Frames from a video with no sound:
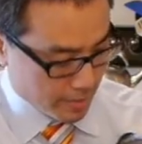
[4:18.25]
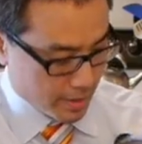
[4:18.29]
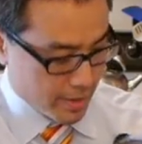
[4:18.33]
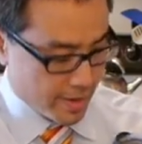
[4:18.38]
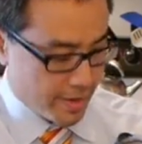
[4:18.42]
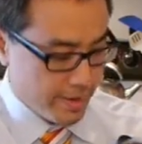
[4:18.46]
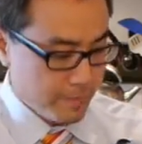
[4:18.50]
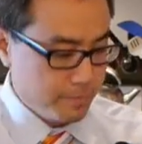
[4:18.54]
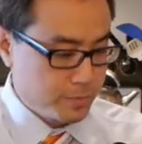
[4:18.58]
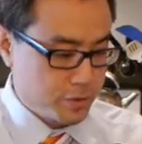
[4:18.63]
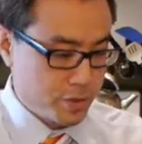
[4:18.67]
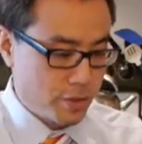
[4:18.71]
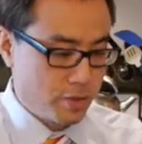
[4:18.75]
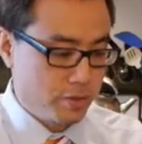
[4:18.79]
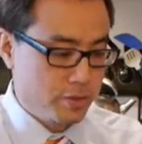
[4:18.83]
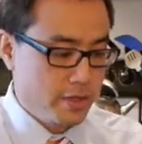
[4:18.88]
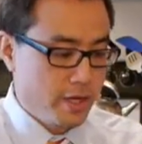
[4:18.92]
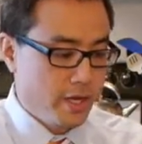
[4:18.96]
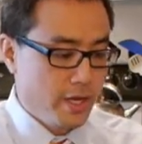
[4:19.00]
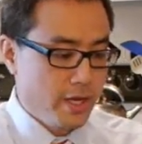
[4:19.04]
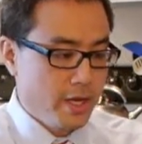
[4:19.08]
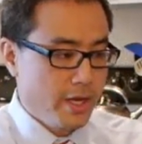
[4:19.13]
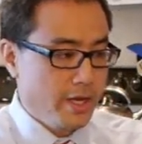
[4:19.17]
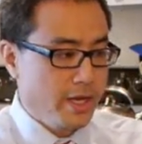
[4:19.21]
Okay,
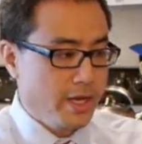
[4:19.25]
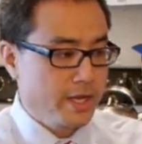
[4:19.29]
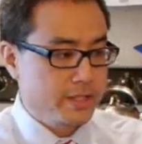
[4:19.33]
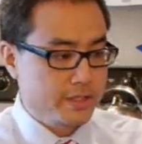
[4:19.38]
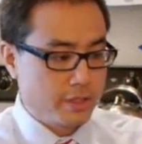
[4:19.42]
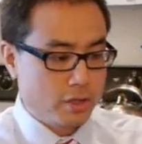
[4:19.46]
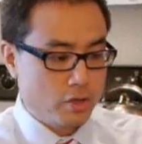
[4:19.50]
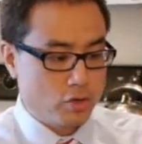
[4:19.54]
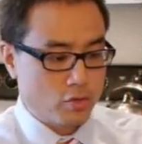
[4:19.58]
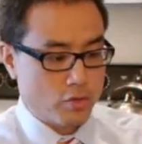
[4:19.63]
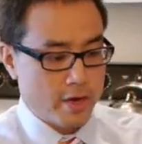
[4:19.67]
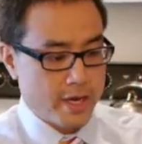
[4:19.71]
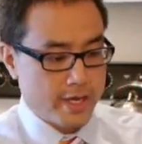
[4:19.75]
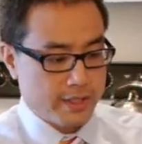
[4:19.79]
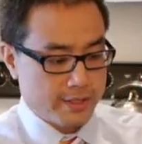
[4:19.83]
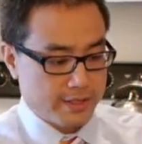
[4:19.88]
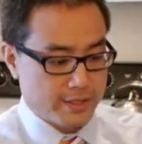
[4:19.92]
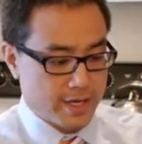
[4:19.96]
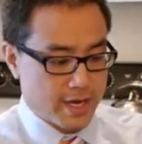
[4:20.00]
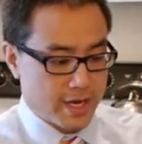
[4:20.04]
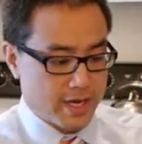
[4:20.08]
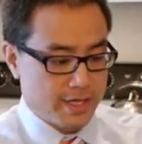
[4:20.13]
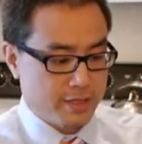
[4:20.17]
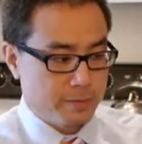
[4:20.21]
so it's a great
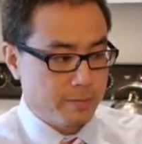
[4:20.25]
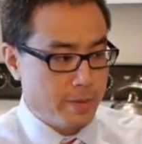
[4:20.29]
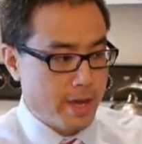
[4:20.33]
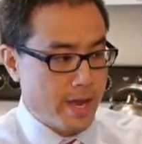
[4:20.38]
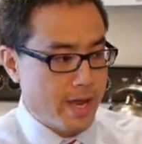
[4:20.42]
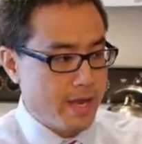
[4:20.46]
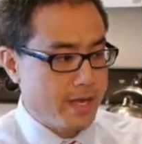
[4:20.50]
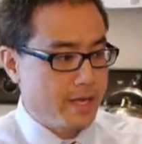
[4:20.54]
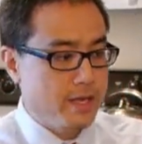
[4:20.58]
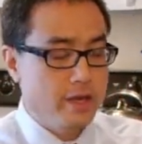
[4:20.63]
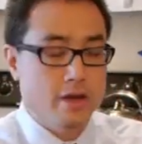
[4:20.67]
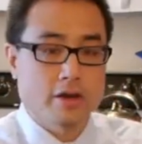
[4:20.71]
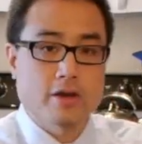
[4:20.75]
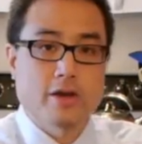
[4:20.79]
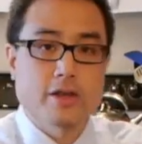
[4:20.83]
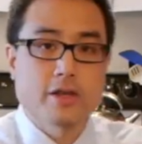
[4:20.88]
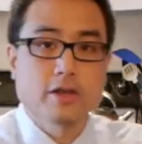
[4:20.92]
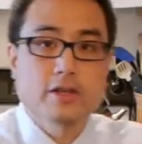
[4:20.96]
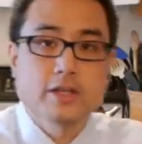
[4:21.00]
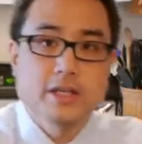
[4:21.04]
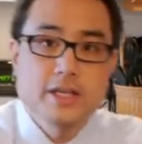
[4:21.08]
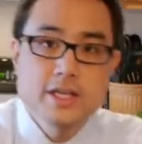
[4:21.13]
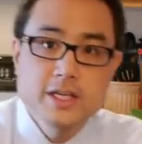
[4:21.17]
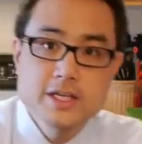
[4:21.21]
size bag here.
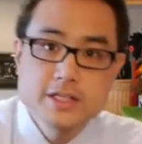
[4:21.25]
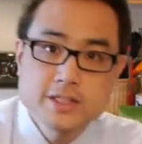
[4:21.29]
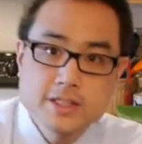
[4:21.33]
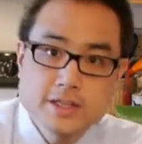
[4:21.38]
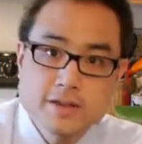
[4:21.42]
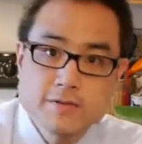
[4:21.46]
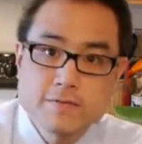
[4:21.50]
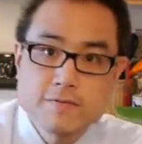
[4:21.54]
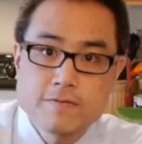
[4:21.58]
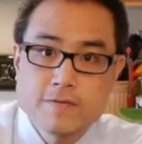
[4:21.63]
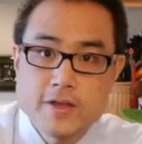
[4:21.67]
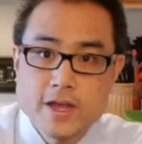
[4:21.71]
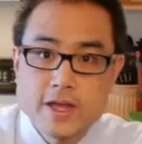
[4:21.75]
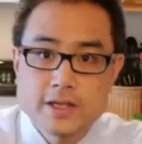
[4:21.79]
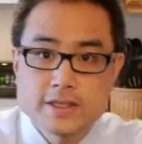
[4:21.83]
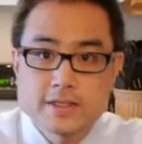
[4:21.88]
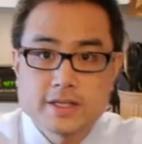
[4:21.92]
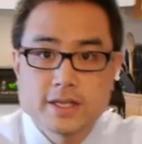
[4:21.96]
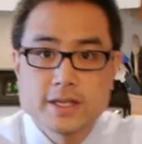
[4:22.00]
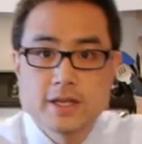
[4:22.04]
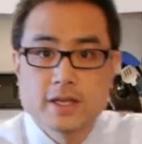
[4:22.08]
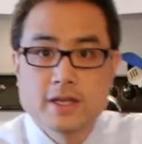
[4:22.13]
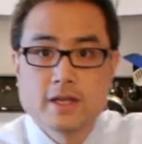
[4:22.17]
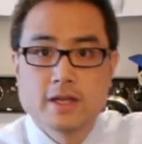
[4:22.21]
It'll easily
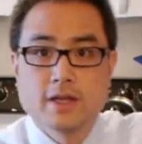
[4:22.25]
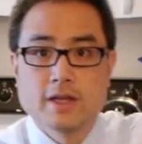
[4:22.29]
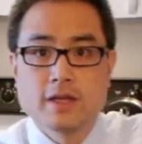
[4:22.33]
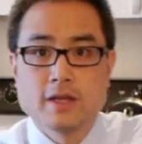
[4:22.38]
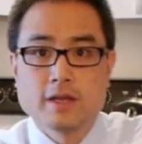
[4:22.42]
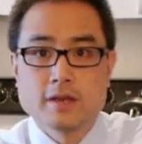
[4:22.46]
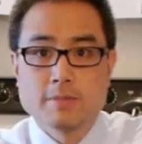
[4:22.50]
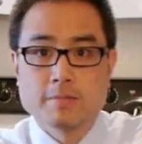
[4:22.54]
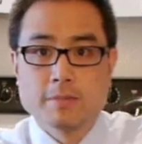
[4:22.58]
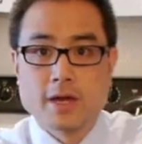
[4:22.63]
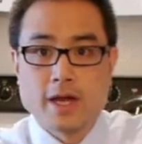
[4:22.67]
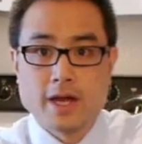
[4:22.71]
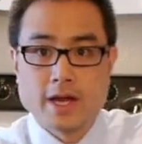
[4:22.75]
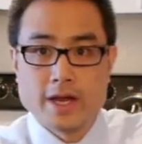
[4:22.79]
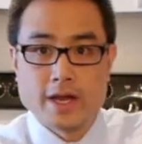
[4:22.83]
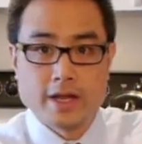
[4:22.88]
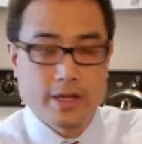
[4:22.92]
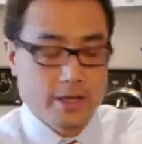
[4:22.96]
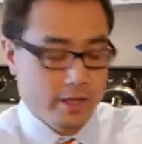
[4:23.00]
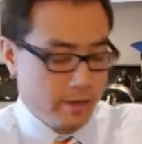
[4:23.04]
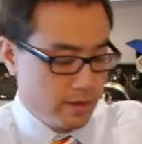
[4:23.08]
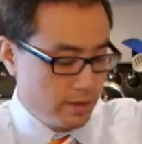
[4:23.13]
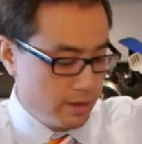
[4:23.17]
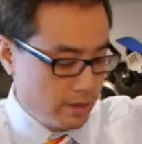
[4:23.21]
fit
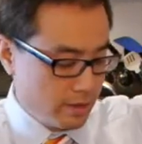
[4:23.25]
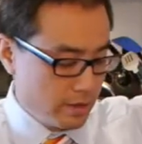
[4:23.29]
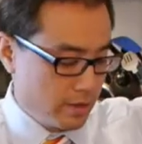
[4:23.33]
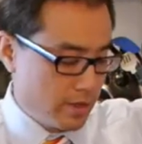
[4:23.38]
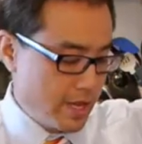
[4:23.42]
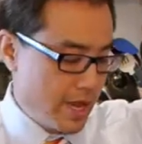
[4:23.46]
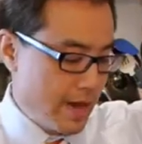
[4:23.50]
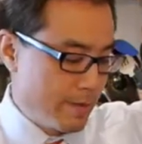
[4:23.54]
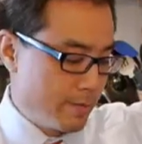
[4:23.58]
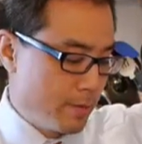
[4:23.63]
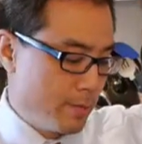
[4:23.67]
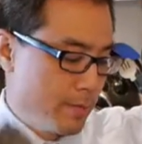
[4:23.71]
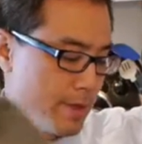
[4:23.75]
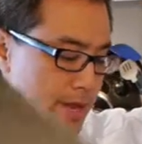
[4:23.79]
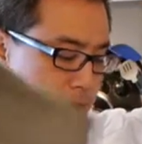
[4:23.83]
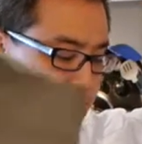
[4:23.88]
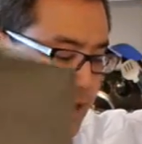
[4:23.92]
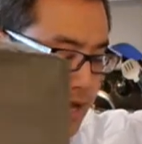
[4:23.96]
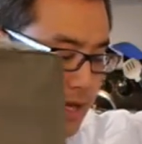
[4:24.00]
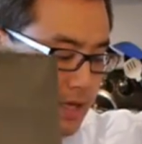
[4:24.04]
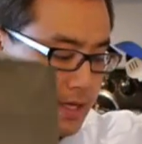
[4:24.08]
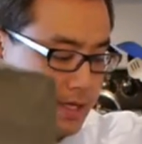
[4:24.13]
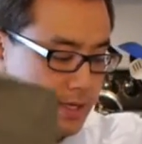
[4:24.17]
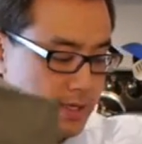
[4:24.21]
my camera
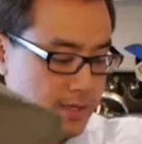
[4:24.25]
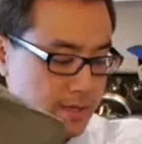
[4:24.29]
bag,